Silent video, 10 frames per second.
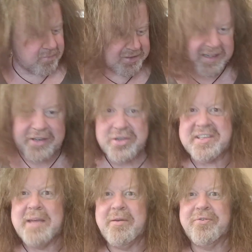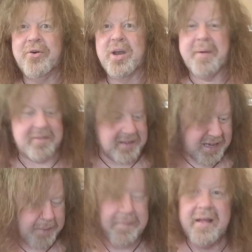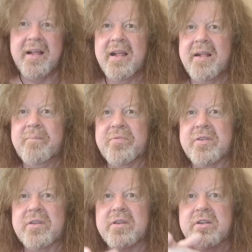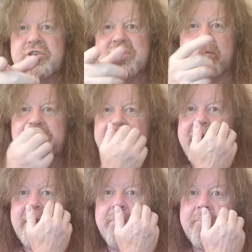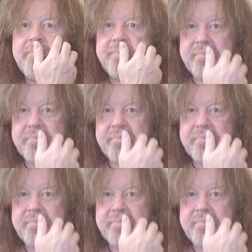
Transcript: What did I just say before about the John Vernon